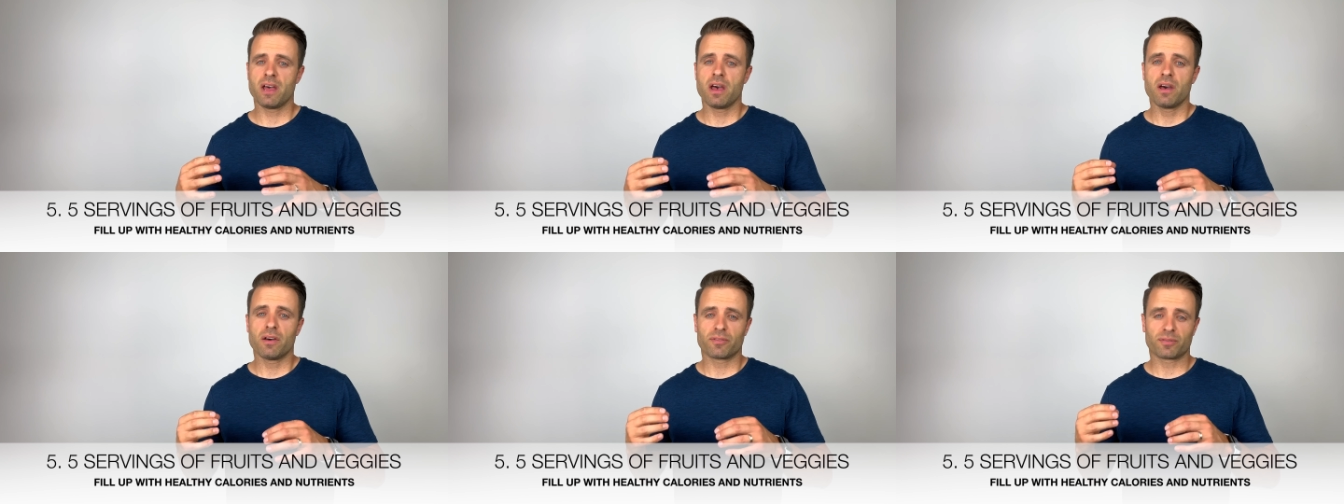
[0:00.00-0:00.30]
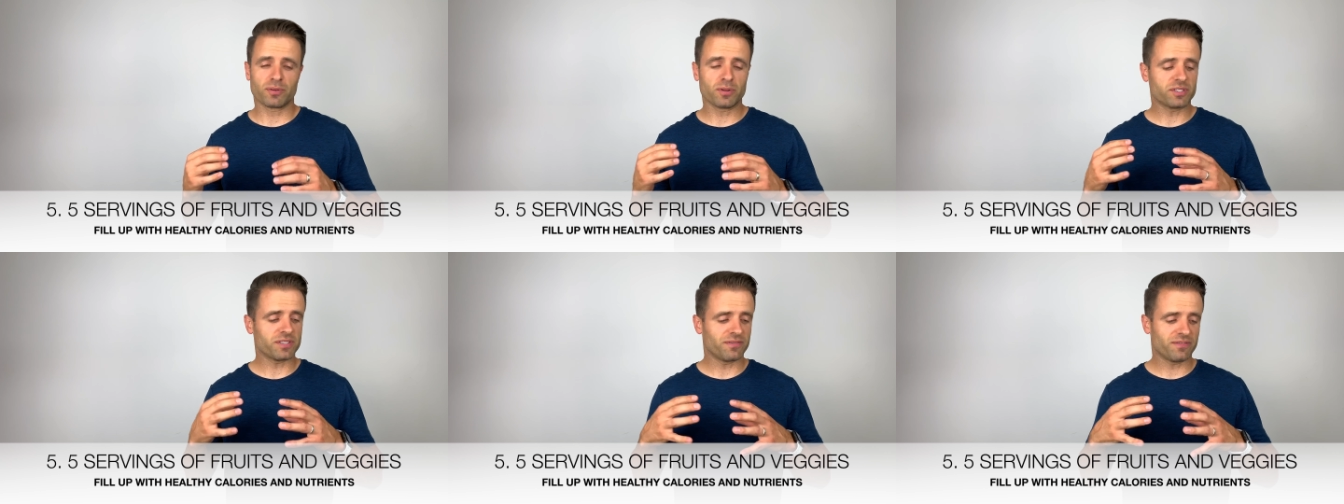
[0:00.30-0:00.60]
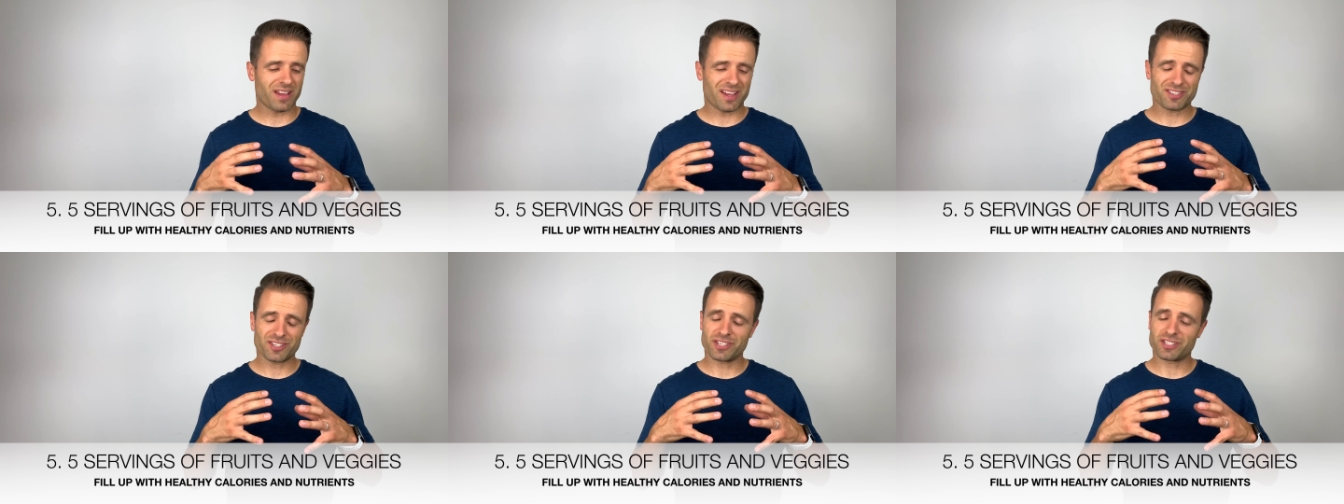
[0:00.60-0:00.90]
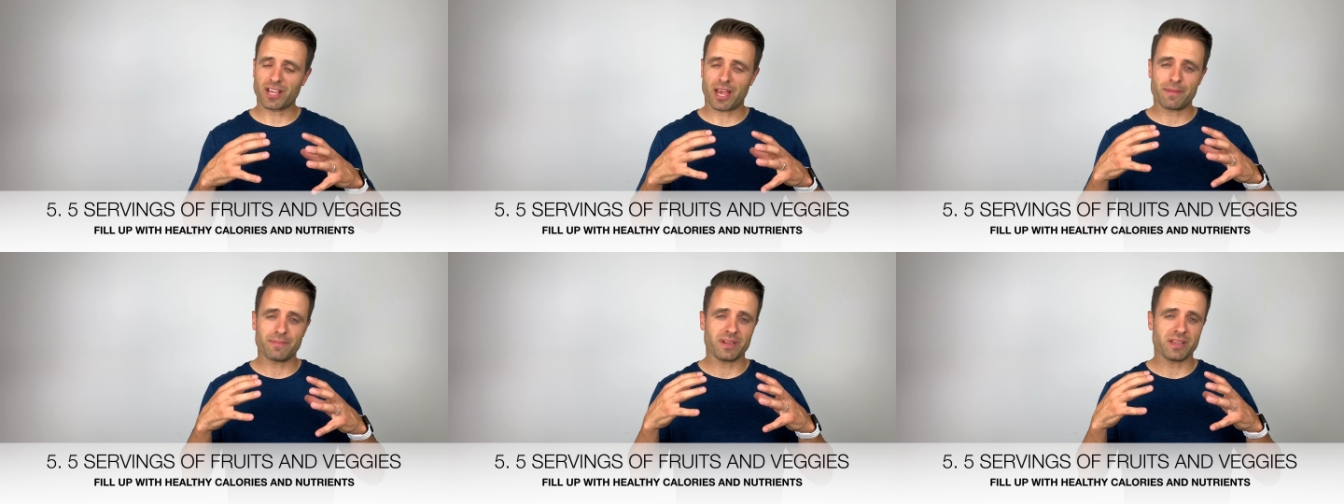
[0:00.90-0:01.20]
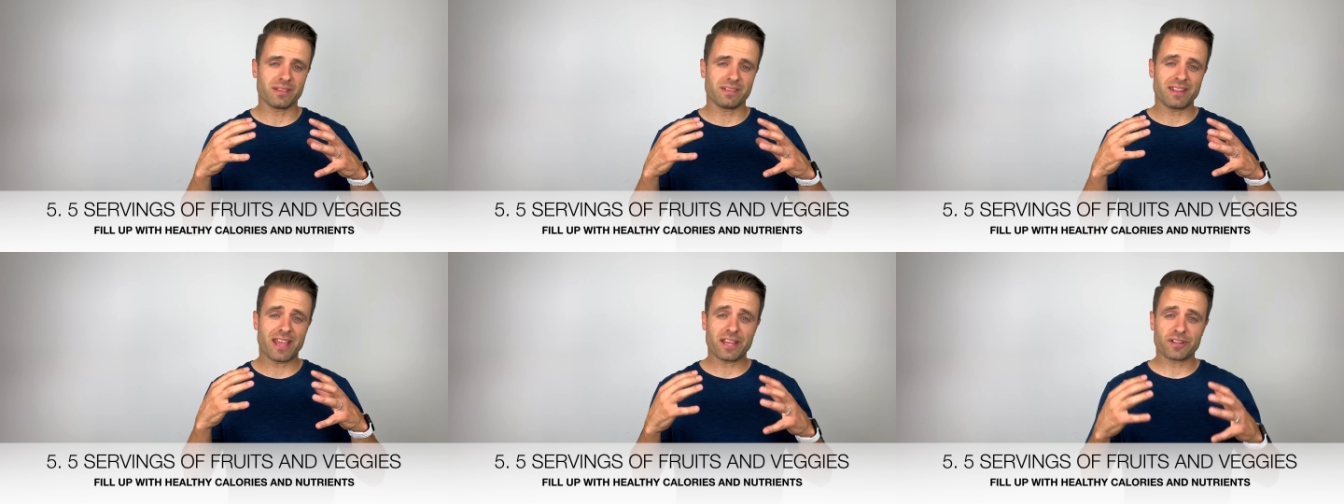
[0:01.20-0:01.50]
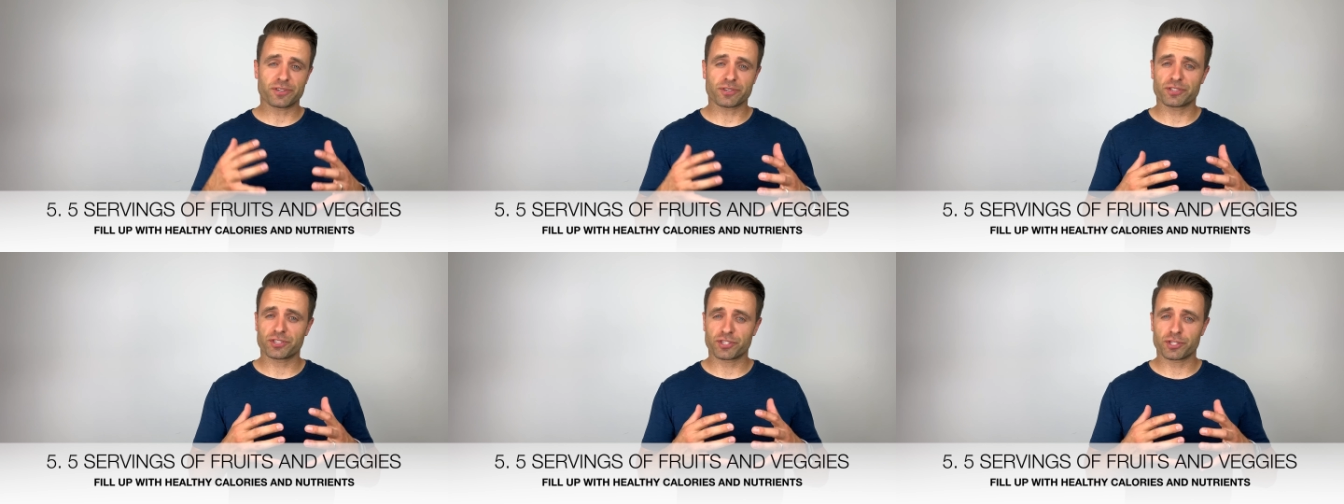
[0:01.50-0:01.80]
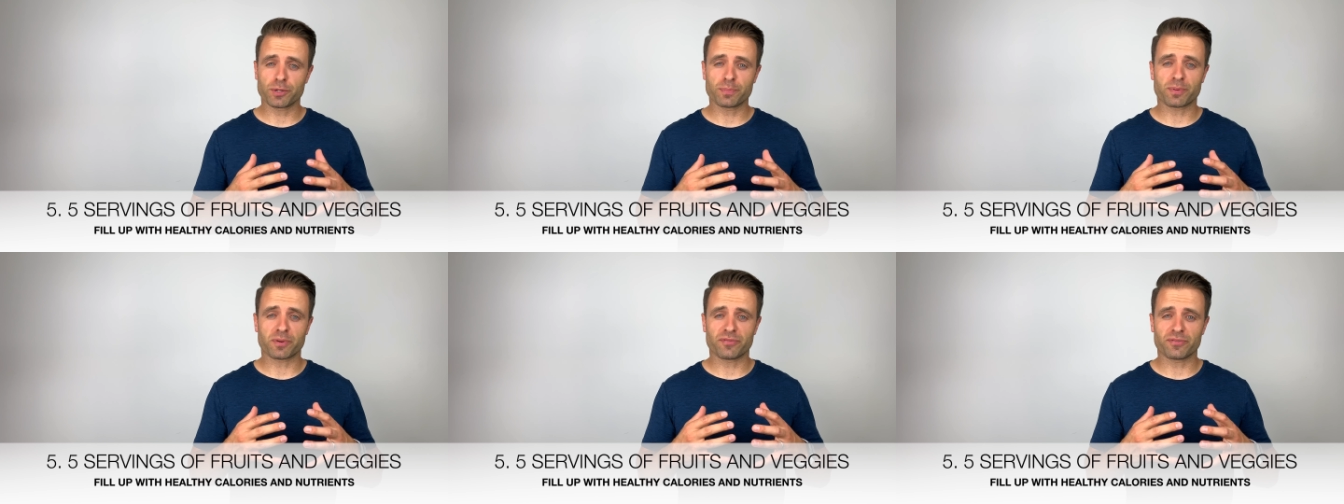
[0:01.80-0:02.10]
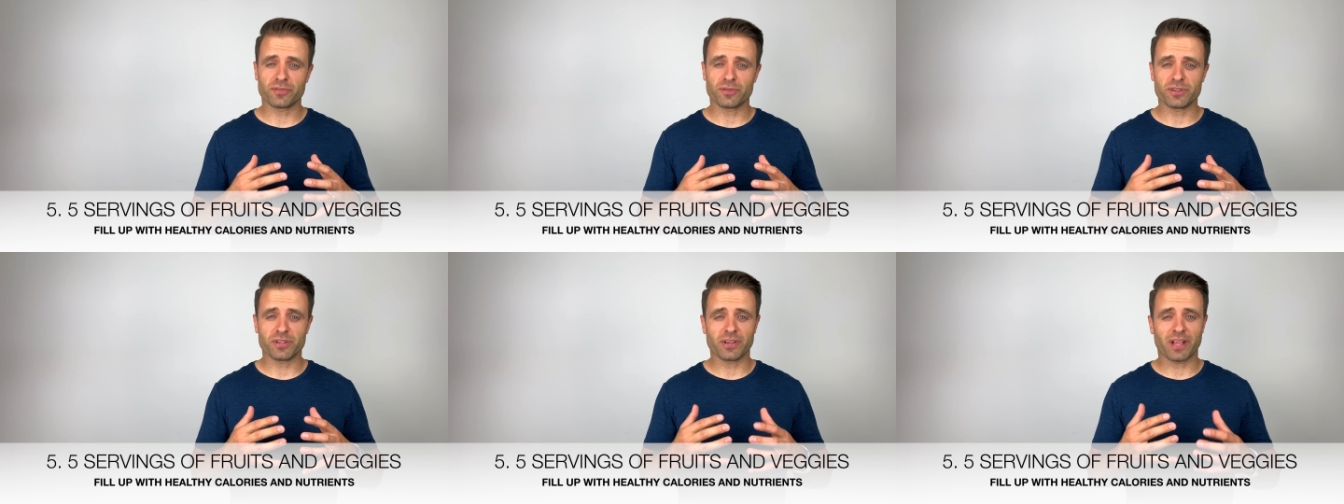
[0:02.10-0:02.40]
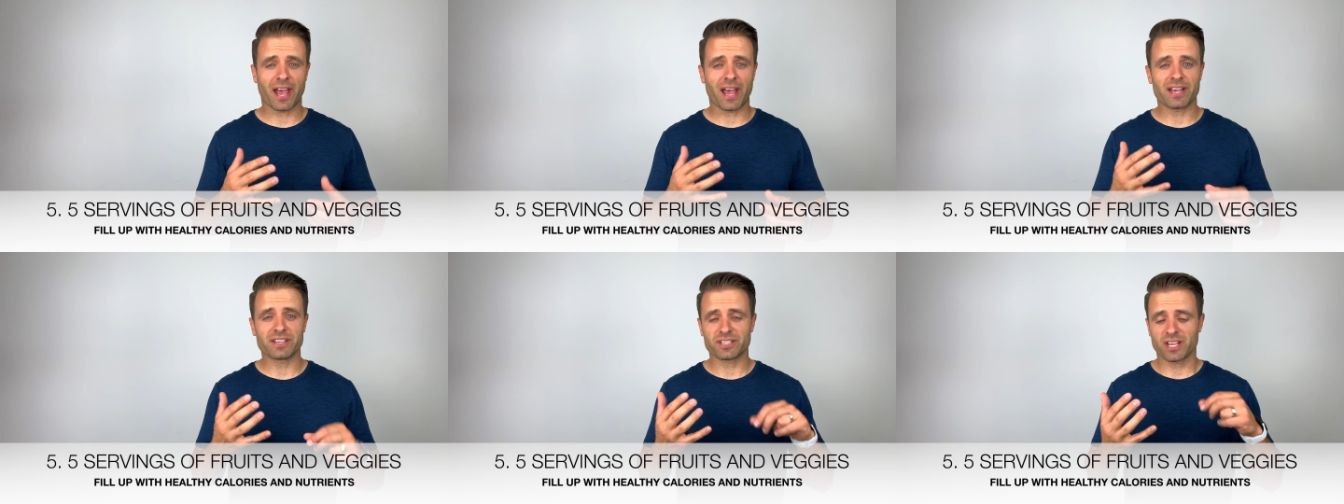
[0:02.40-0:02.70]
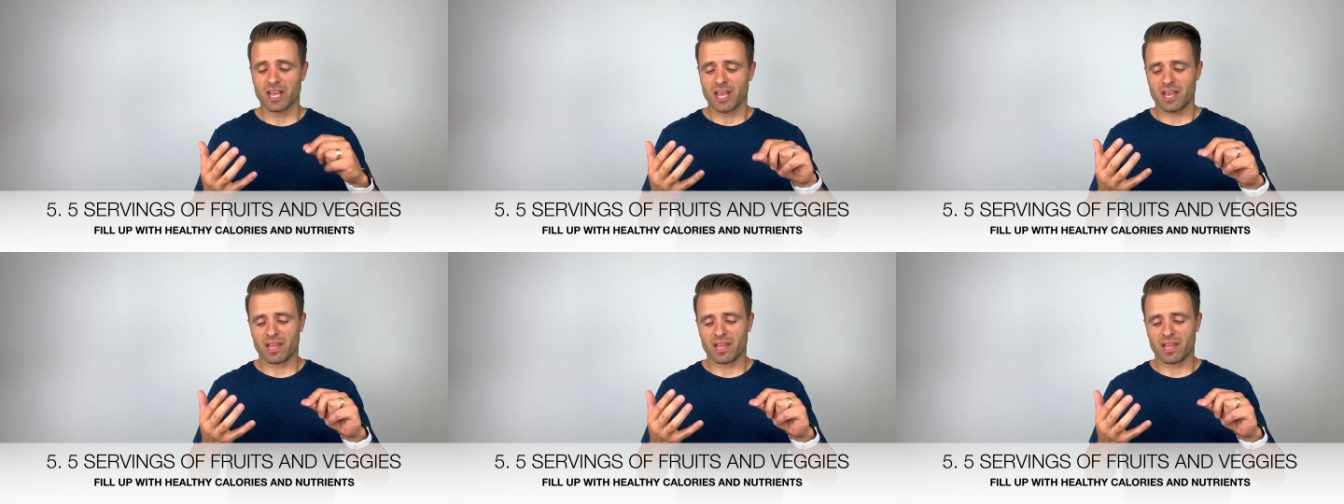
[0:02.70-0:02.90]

Fruits and veggies, I mean, nature's superfood, you guys.